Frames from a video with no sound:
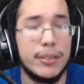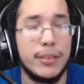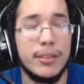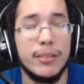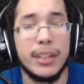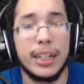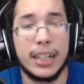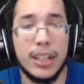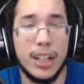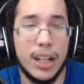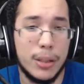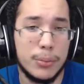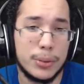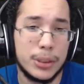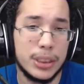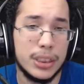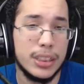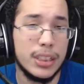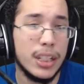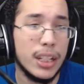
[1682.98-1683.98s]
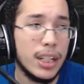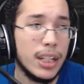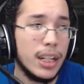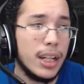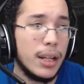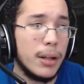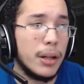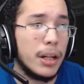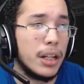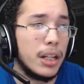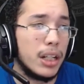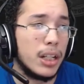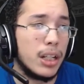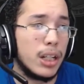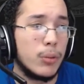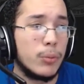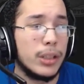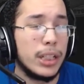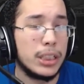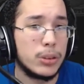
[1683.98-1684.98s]
like an option.
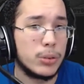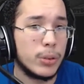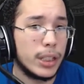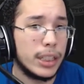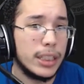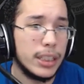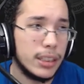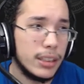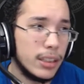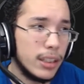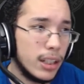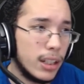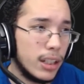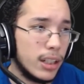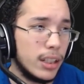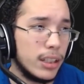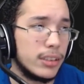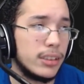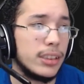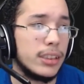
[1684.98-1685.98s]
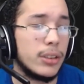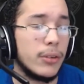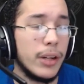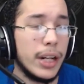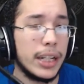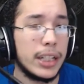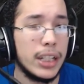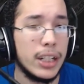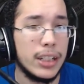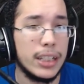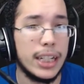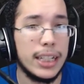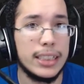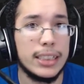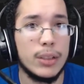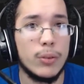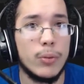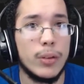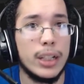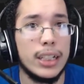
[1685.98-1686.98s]
When I traded the Terrakion, I
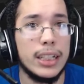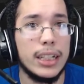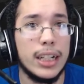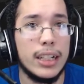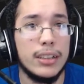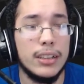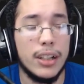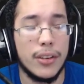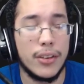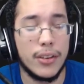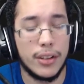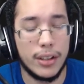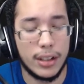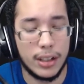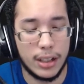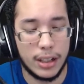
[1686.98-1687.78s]
did want another